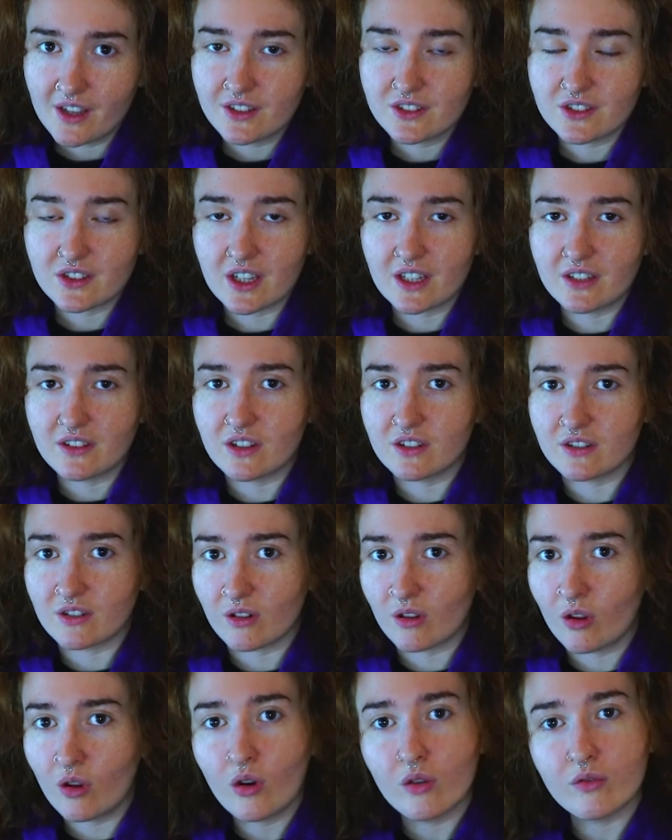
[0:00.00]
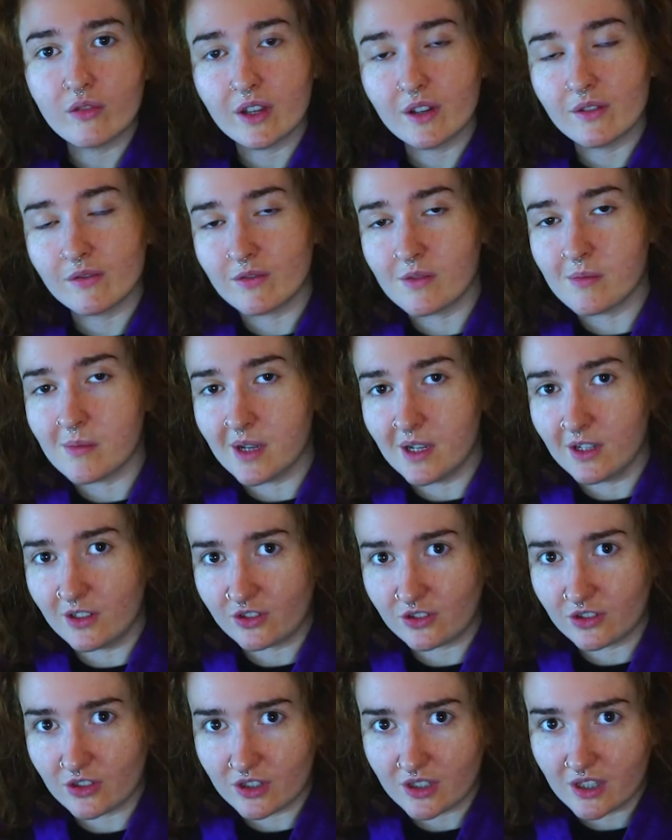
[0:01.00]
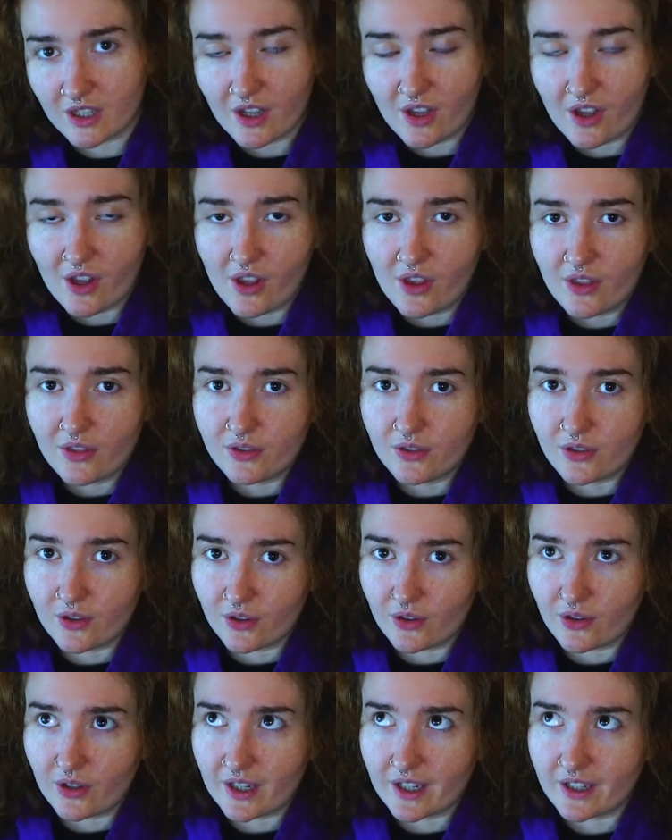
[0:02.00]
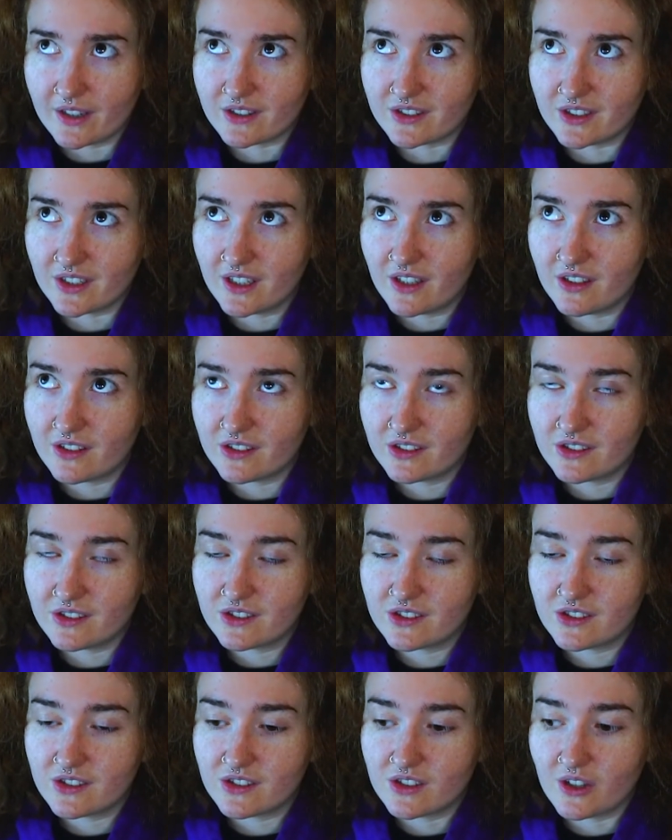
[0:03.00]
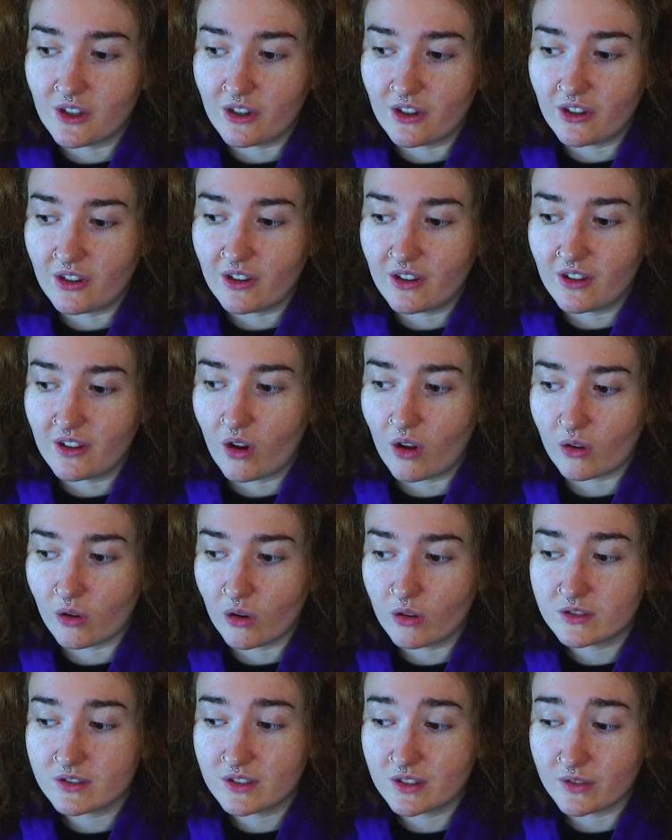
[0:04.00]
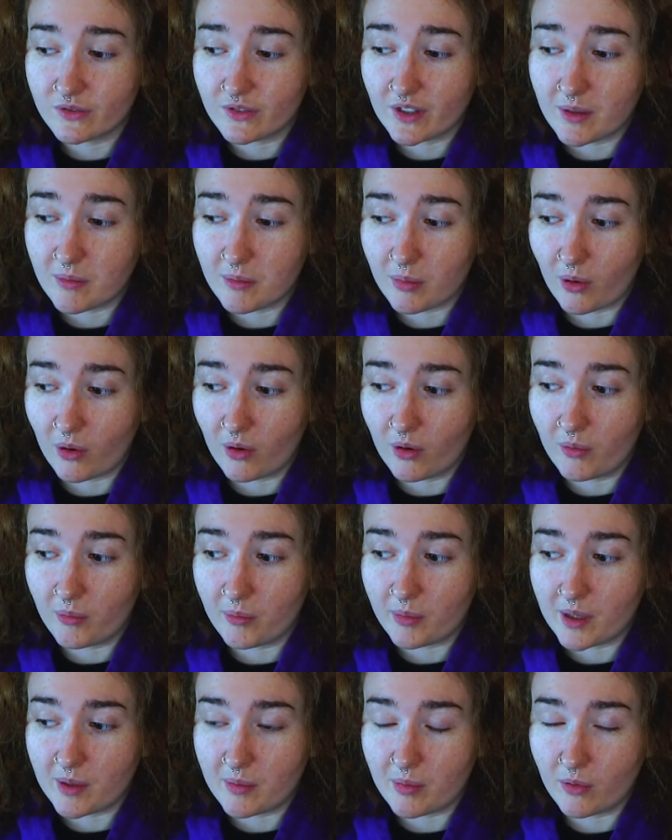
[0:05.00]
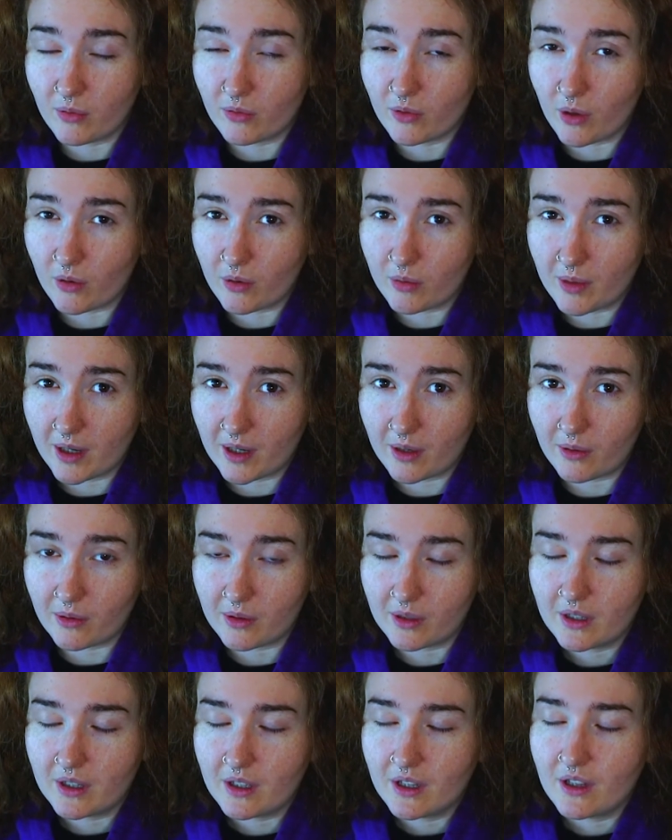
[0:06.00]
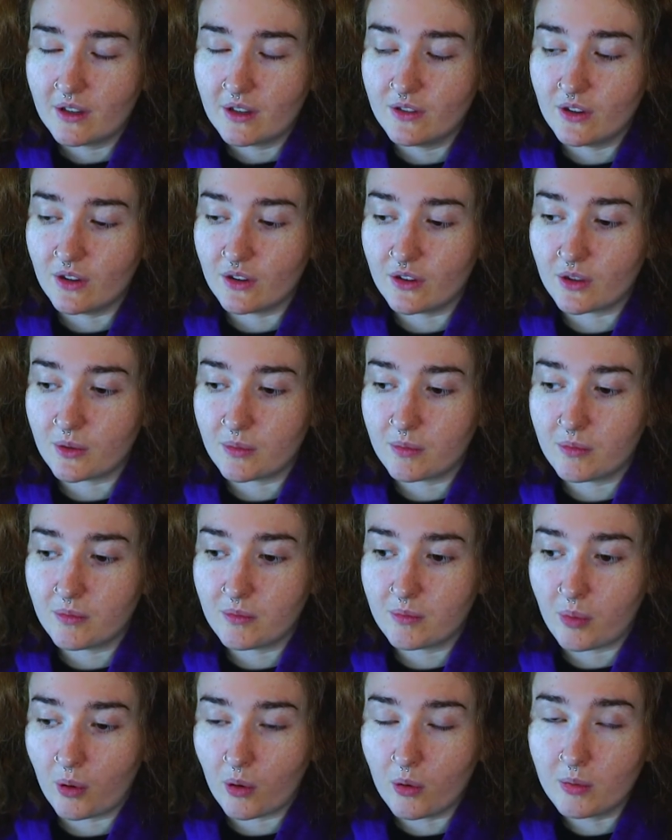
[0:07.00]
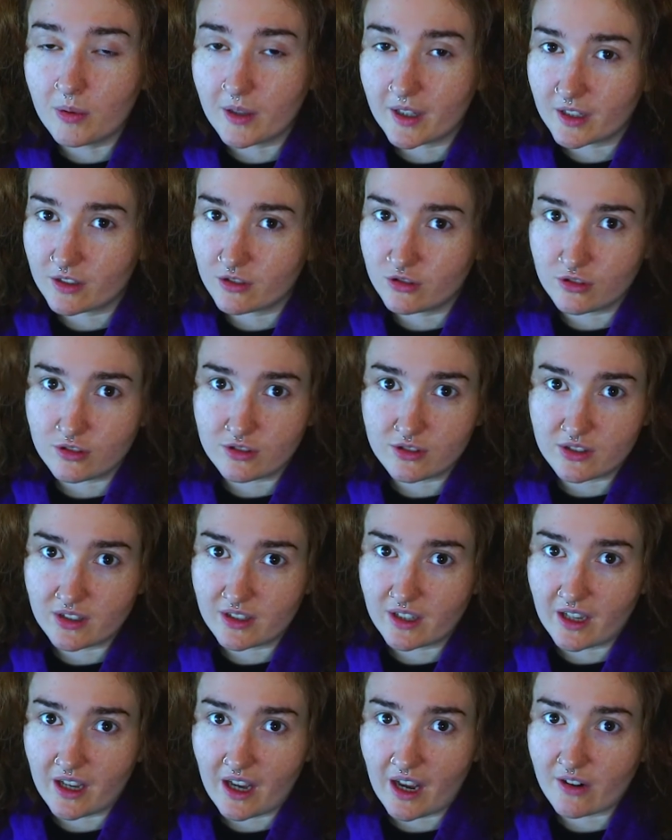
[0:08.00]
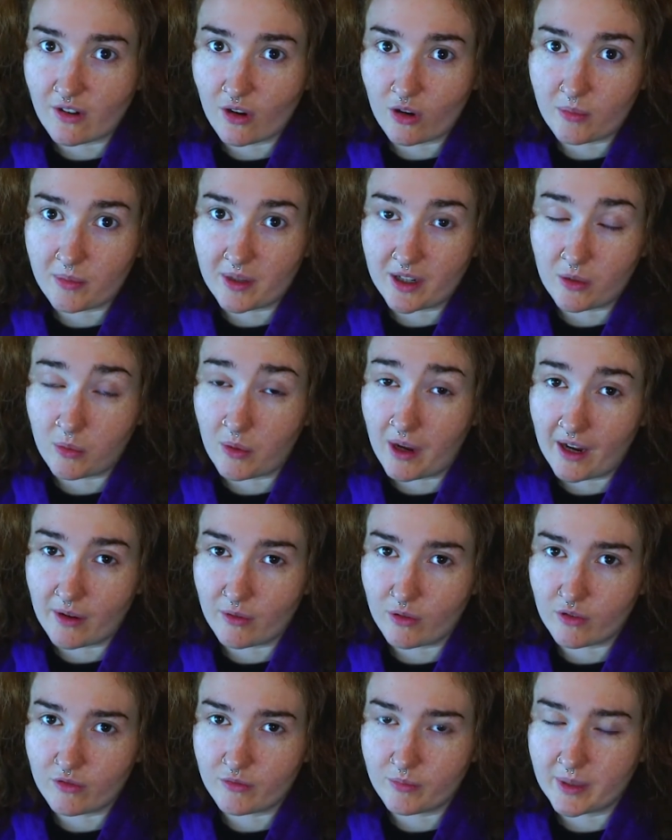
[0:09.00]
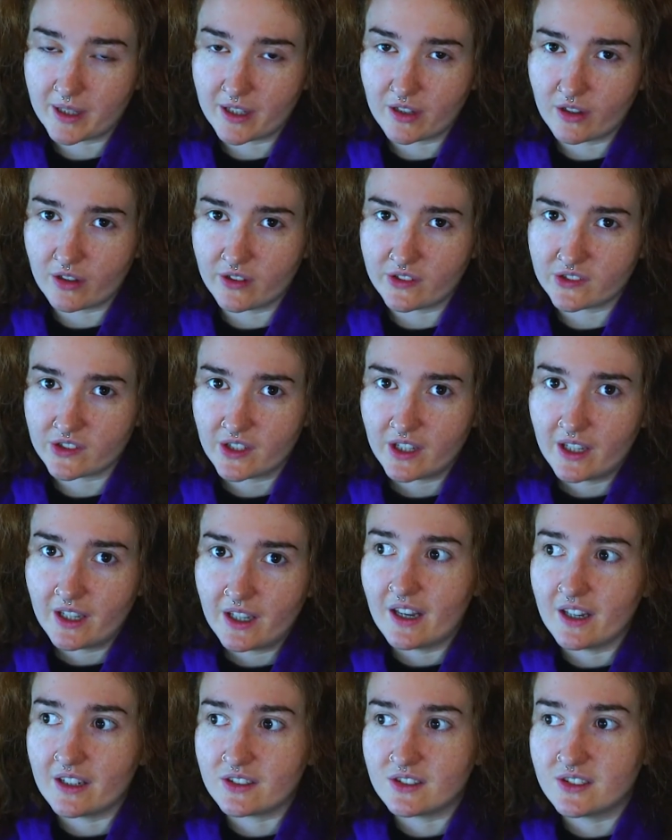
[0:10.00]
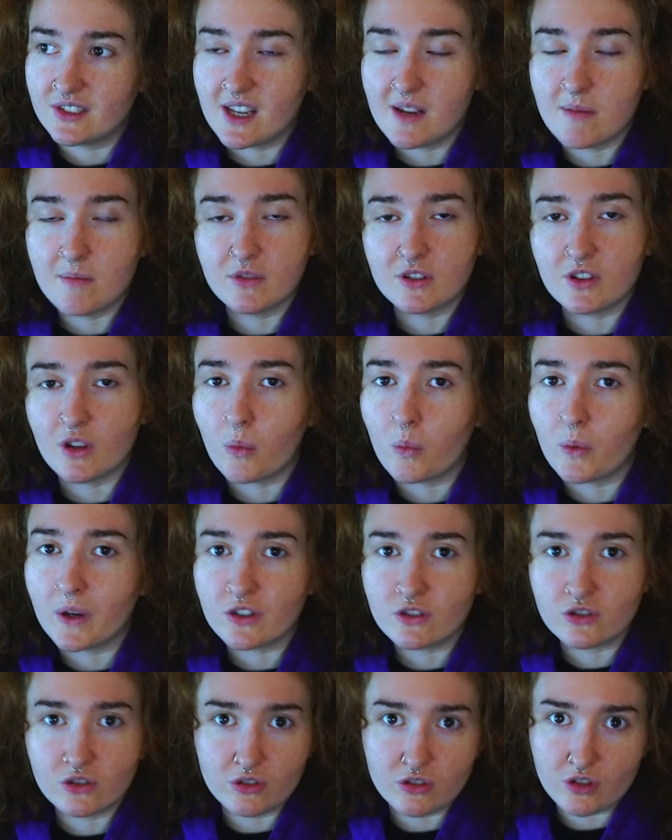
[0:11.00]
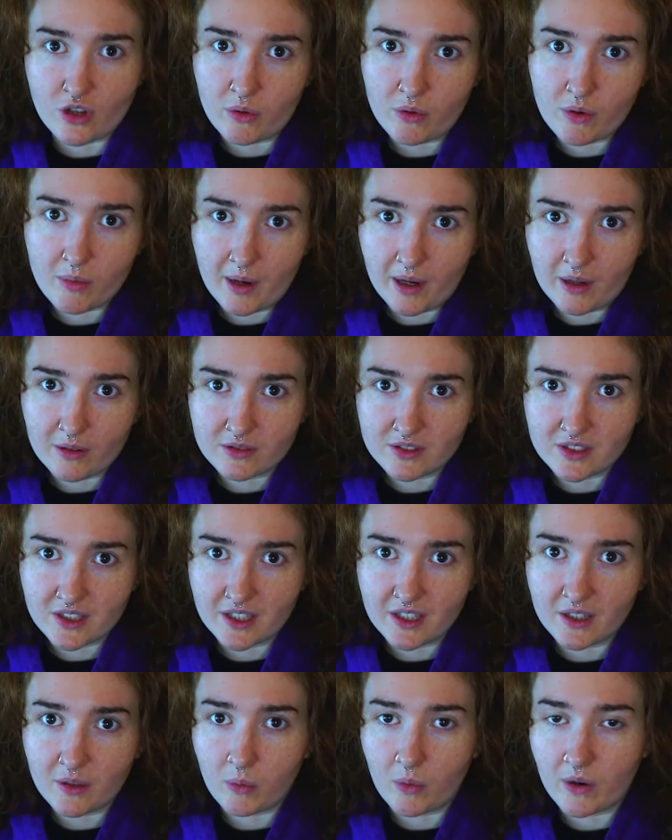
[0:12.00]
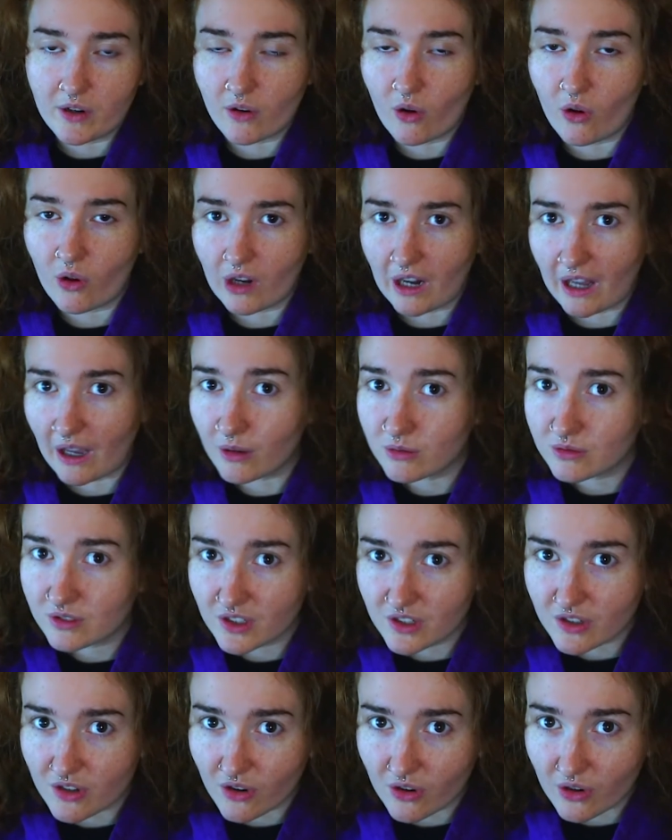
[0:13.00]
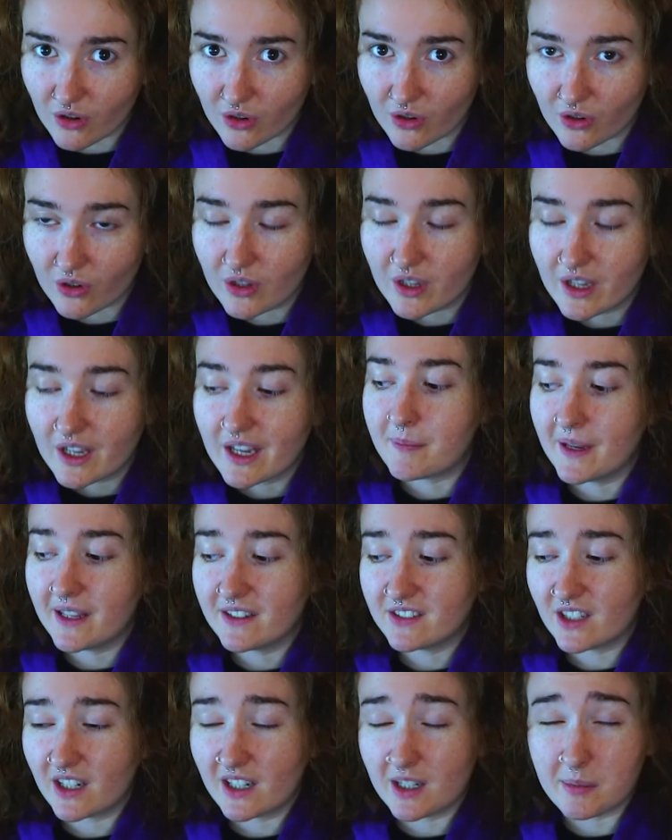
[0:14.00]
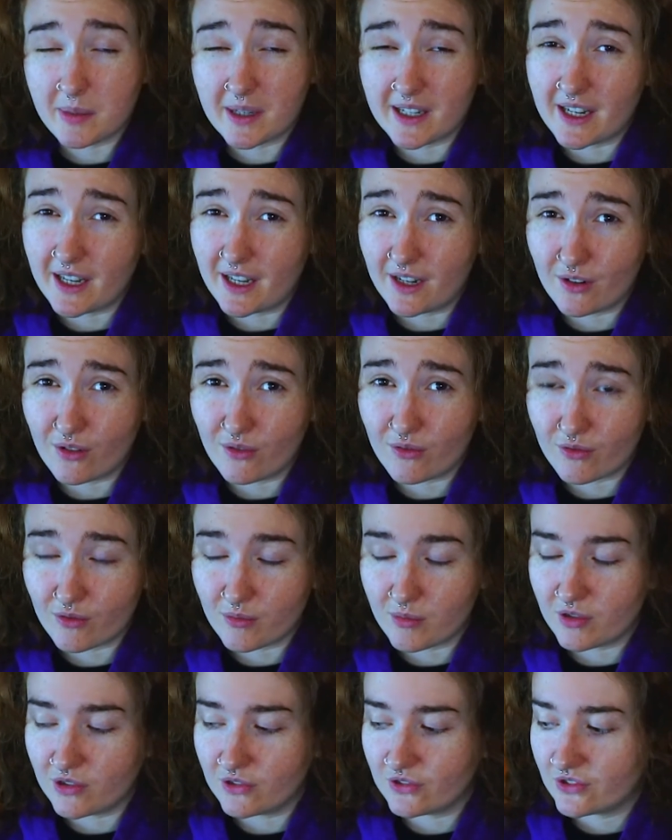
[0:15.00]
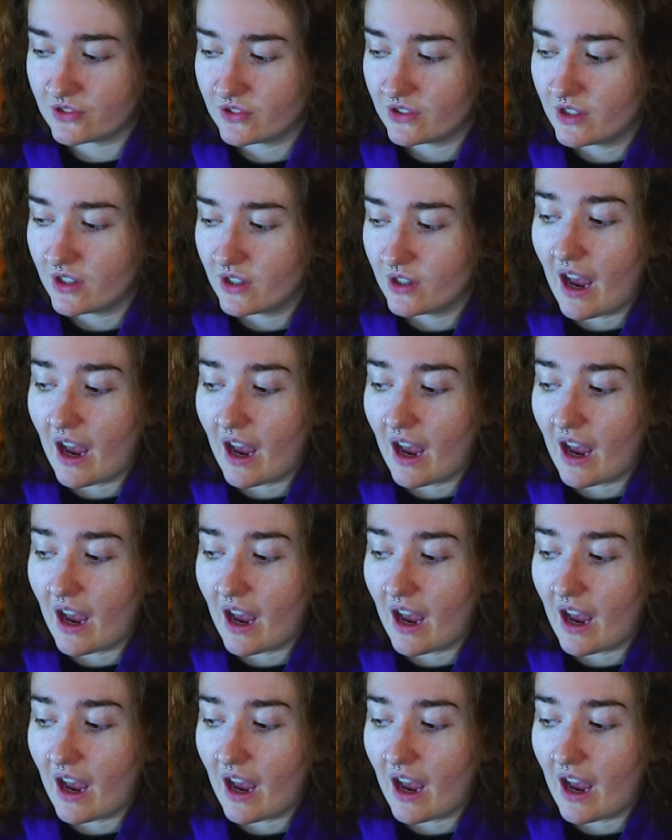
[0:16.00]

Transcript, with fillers: saying there's a lot of information that exists that a lot of important people know about that the public just are not made aware of, because it's deemed that we shouldn't know about it, we're not allowed to know, basically being hidden from us.